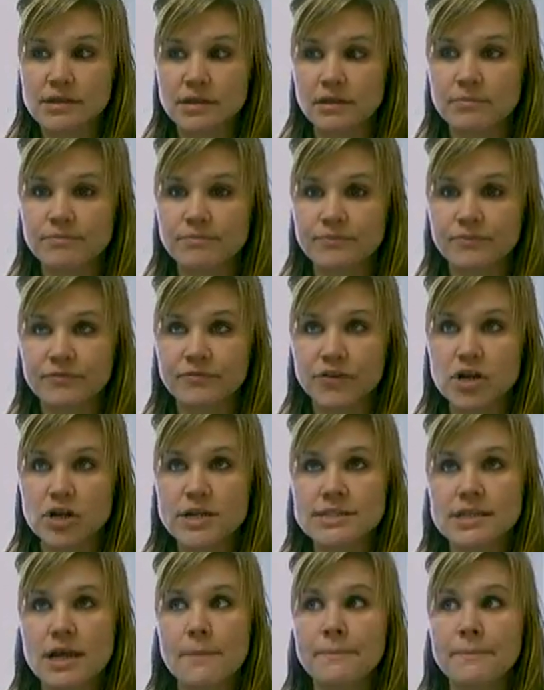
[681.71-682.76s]
And, for
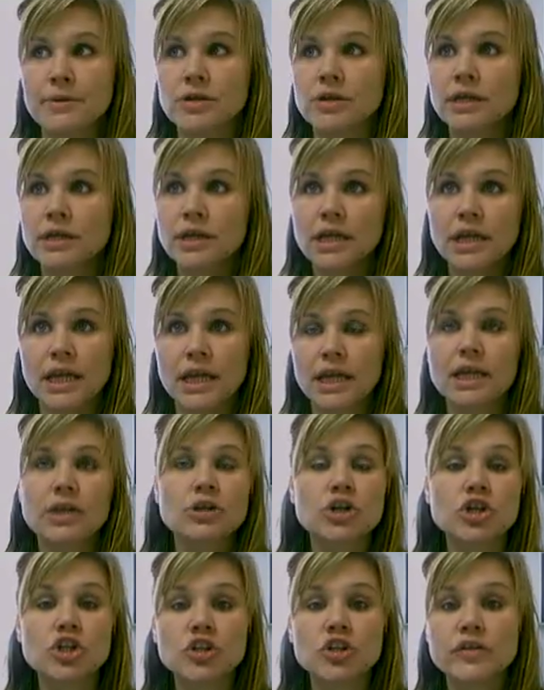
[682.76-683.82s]
example,
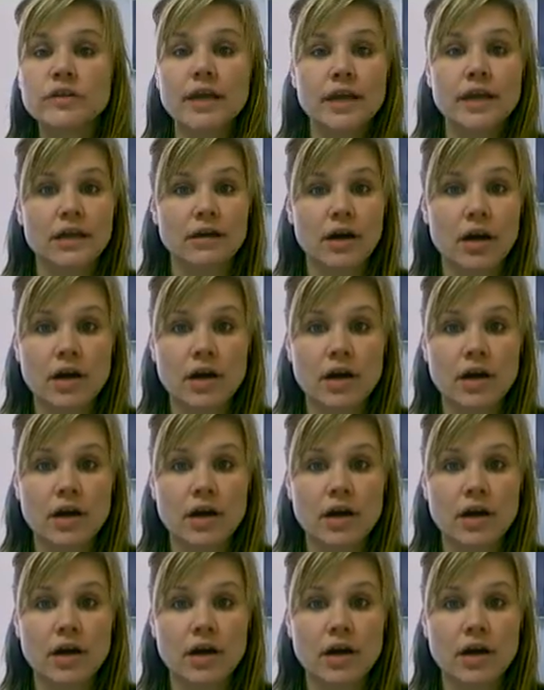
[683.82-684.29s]
including